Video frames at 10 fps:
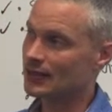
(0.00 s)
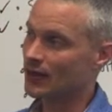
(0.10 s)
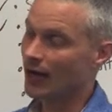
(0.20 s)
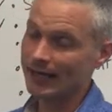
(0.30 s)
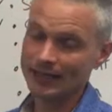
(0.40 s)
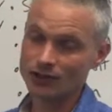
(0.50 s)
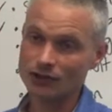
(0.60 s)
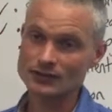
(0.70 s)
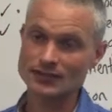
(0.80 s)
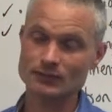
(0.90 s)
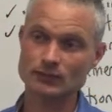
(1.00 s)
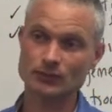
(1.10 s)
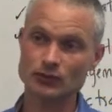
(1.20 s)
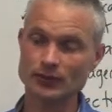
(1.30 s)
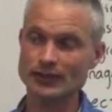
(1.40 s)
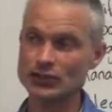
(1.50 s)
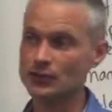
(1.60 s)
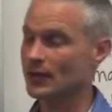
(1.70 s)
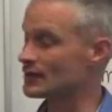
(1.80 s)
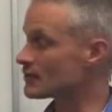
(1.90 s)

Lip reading: guiding concepts between each one.